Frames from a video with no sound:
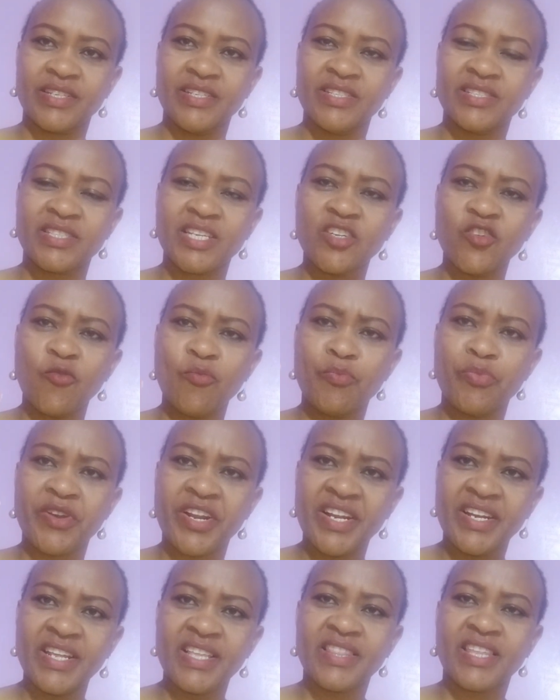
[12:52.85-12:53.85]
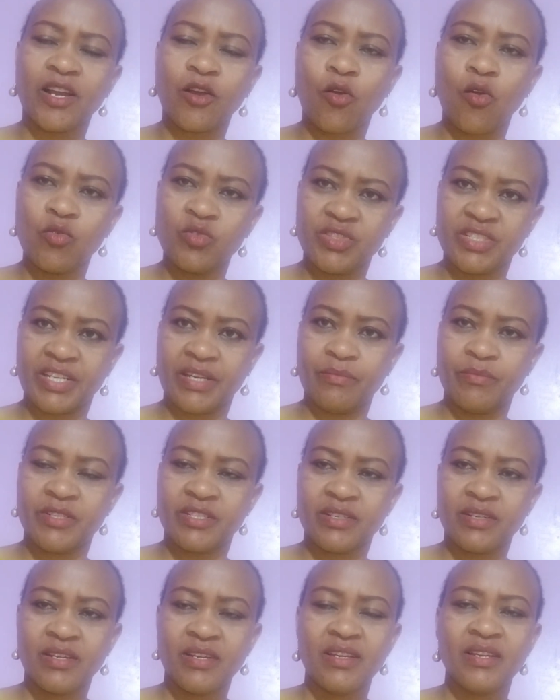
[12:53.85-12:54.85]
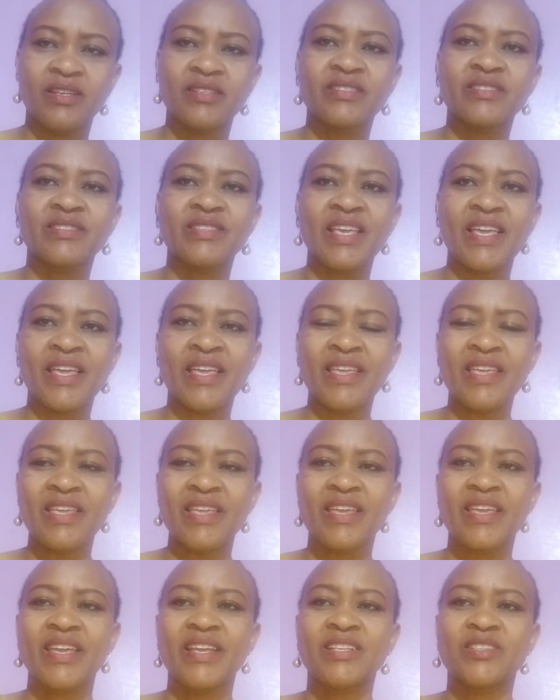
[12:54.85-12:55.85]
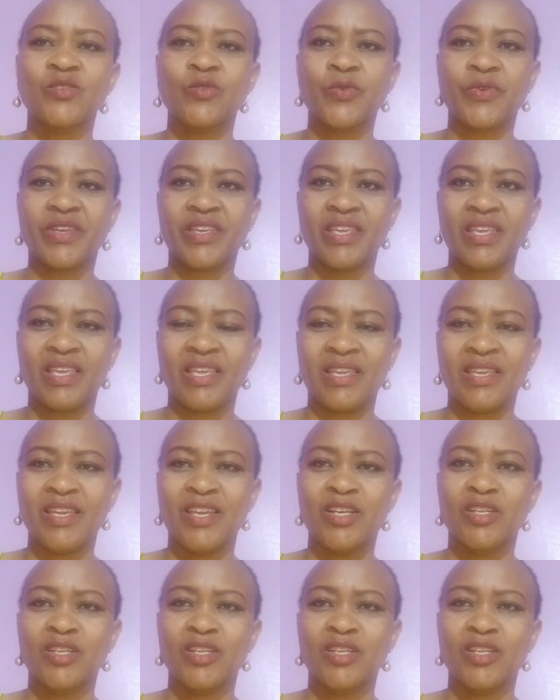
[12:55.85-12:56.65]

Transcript: instead of breeding the contempt, say it's okay.